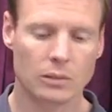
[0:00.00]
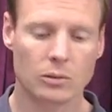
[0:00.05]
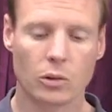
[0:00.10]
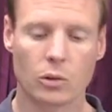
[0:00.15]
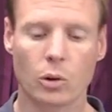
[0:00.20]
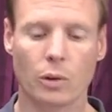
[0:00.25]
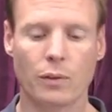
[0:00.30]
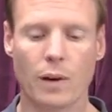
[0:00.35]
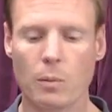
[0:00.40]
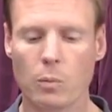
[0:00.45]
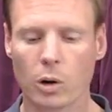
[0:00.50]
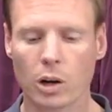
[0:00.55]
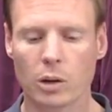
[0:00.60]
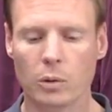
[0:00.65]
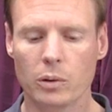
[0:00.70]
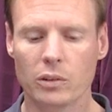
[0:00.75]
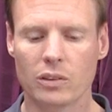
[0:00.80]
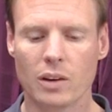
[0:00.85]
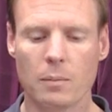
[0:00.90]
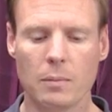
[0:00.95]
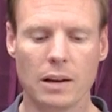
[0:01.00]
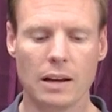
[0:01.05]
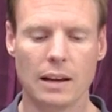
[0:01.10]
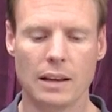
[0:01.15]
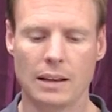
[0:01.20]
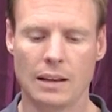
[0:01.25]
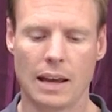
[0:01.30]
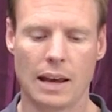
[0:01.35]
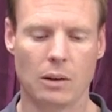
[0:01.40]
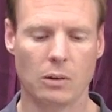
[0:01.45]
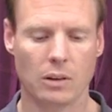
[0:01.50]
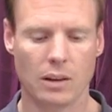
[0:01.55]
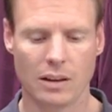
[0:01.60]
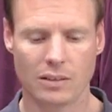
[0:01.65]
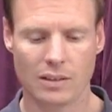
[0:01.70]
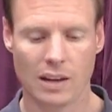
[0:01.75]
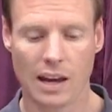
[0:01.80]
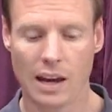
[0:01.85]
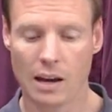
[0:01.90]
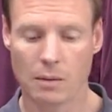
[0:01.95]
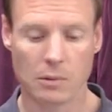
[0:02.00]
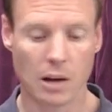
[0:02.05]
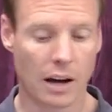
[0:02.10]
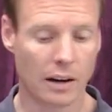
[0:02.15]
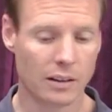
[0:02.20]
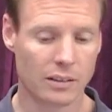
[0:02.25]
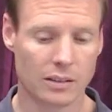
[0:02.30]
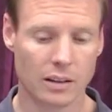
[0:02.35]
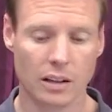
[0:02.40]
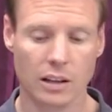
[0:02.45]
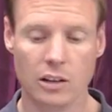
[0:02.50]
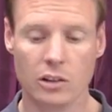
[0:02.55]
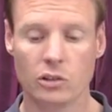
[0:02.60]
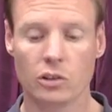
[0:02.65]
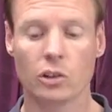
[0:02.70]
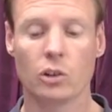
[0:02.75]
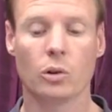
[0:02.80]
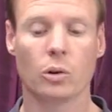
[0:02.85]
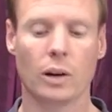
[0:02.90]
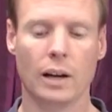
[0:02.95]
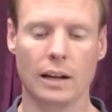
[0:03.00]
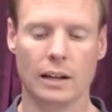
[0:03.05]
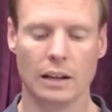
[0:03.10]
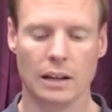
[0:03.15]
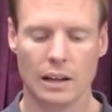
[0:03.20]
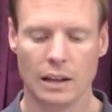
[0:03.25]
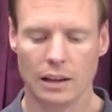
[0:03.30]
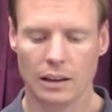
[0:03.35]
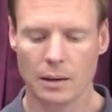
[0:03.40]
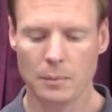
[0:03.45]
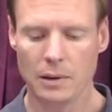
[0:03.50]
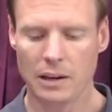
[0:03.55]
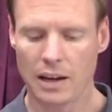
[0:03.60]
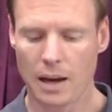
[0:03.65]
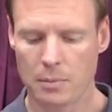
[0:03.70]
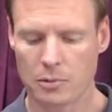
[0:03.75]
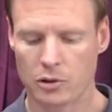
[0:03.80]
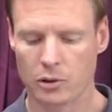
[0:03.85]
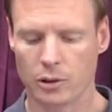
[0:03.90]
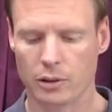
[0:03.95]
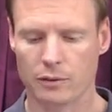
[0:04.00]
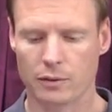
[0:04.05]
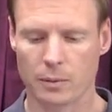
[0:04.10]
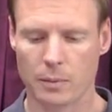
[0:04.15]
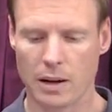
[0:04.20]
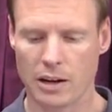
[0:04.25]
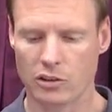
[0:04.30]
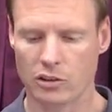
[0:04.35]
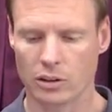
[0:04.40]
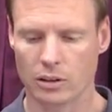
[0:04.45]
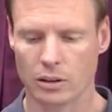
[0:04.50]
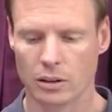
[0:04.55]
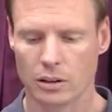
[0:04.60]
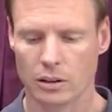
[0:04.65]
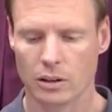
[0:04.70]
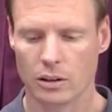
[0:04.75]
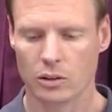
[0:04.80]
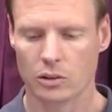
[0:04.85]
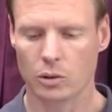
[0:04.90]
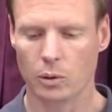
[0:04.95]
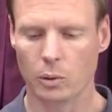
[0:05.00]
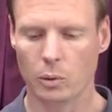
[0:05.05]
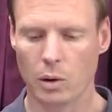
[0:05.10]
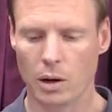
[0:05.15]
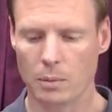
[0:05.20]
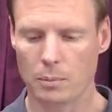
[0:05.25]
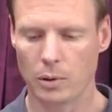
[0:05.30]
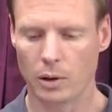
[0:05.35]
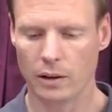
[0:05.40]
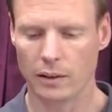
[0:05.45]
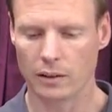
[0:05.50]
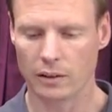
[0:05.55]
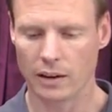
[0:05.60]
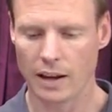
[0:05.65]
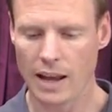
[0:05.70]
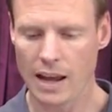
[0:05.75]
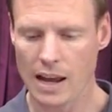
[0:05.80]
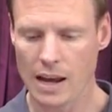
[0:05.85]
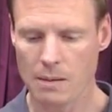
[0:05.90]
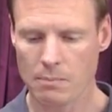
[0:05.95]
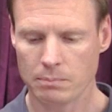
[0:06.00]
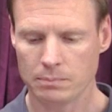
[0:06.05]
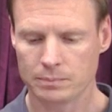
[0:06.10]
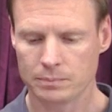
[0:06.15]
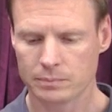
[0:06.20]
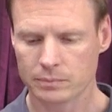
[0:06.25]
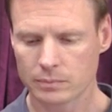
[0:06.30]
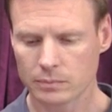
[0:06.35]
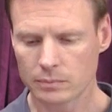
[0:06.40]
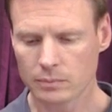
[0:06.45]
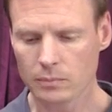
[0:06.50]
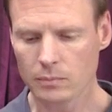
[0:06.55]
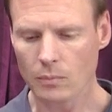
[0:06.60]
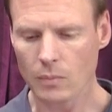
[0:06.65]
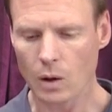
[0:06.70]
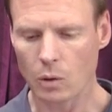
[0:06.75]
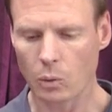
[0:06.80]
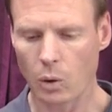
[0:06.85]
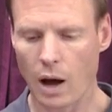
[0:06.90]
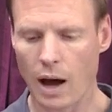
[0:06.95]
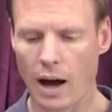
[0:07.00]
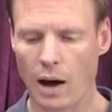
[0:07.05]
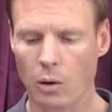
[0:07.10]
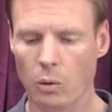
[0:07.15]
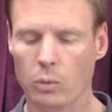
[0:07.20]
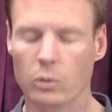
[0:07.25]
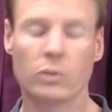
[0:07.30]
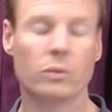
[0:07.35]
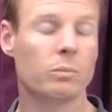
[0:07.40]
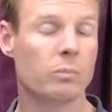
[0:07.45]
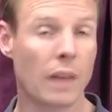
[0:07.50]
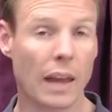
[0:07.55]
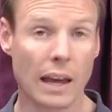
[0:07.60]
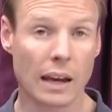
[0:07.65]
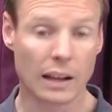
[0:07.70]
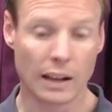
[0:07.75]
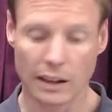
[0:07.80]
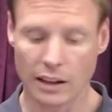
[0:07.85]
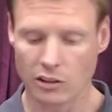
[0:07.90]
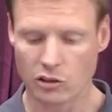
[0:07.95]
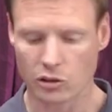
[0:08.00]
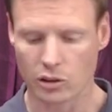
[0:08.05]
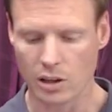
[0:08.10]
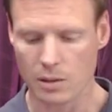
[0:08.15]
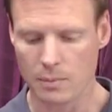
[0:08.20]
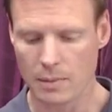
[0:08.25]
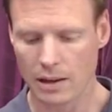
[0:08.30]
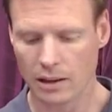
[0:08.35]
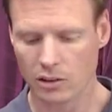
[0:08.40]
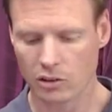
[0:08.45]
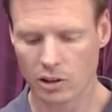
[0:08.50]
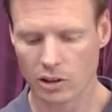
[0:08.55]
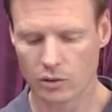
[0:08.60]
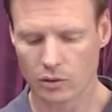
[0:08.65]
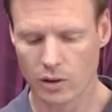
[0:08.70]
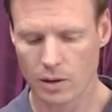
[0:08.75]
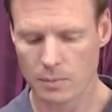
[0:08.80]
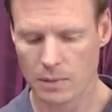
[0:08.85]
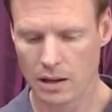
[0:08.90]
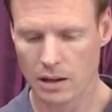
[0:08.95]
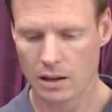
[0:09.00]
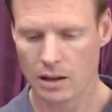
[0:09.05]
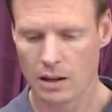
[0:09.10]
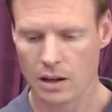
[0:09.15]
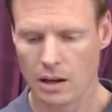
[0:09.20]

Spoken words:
So if I'm working with somebody and they say, hey, I'm not a city user, great. Let me capture your information. So we want to put in their name. Hey, can I get your email address from you?